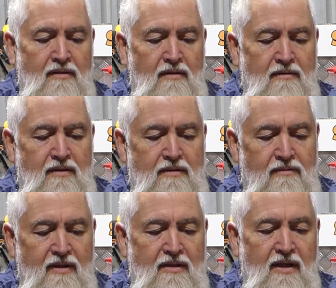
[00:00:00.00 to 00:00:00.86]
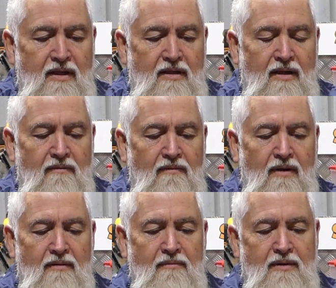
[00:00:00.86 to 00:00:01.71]
I'll just recheck that
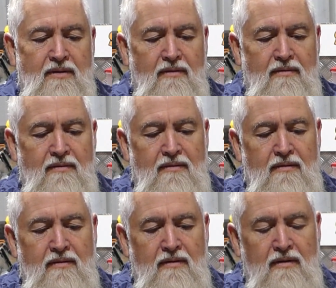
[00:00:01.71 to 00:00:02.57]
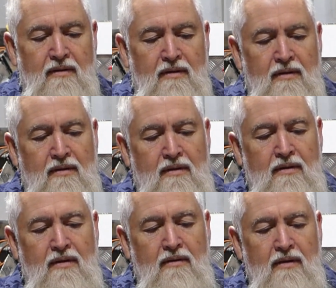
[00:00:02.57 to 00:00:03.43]
one. I'm just
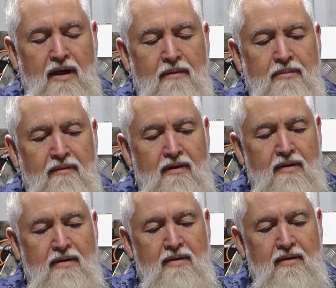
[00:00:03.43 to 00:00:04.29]
not happy with it.